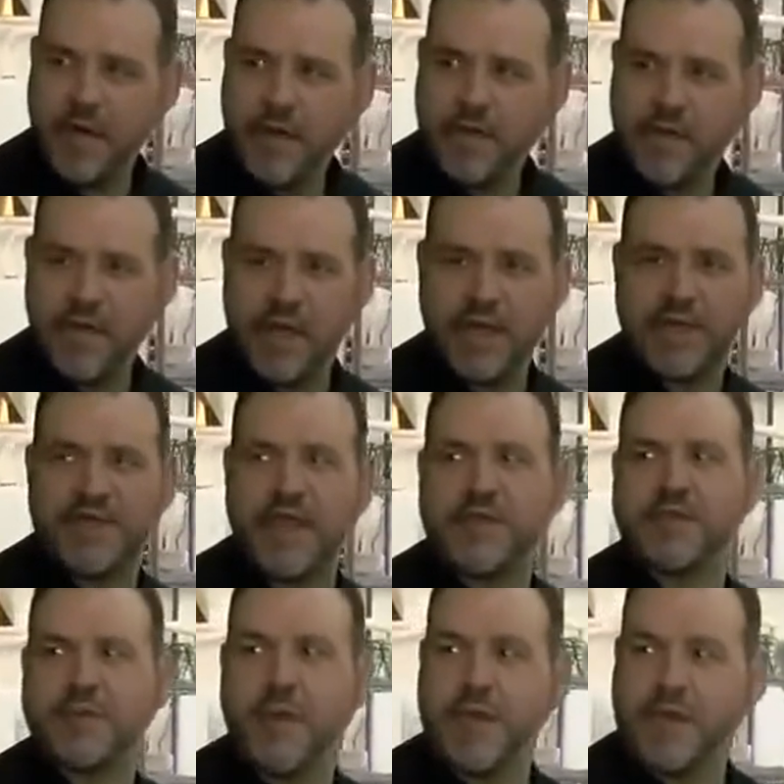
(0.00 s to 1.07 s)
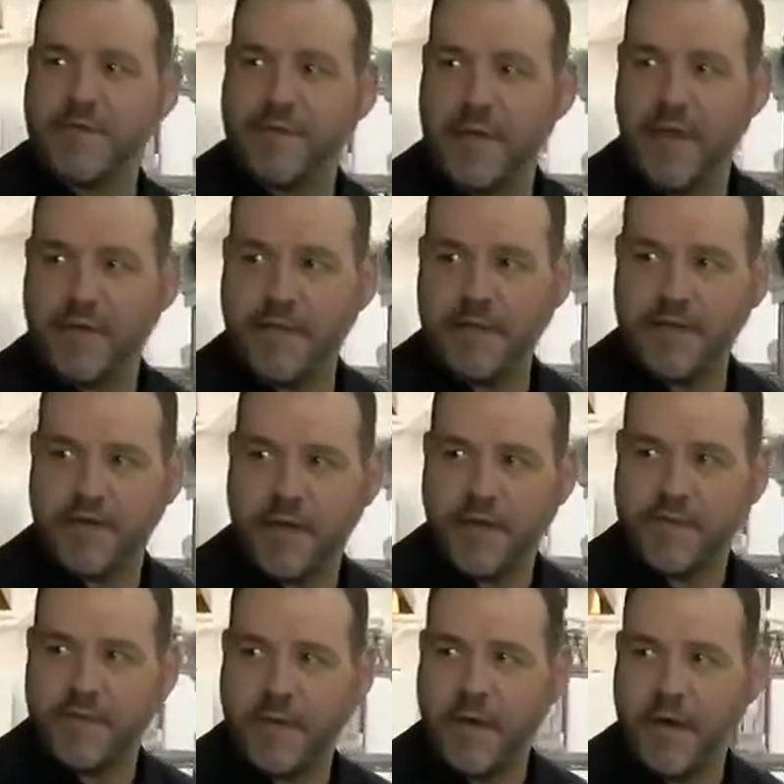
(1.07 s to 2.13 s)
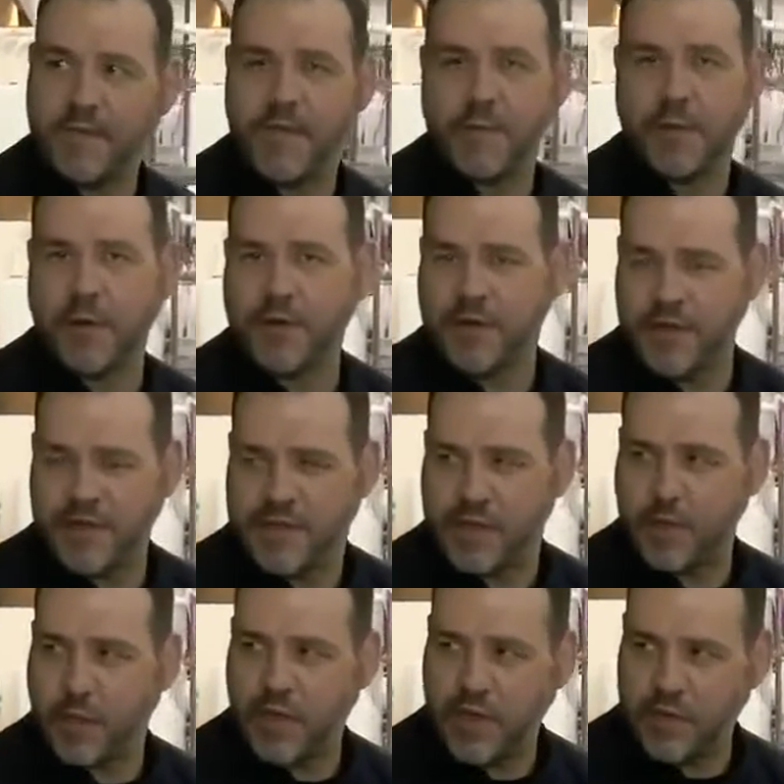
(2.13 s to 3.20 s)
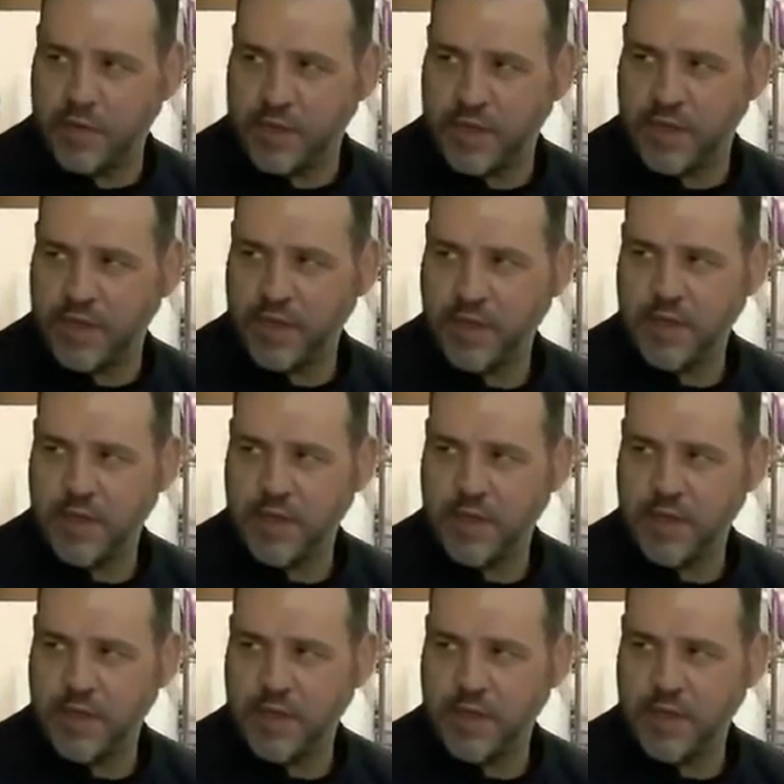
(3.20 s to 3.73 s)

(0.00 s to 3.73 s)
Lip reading: to accentuate the flavors of the proteins that we're using.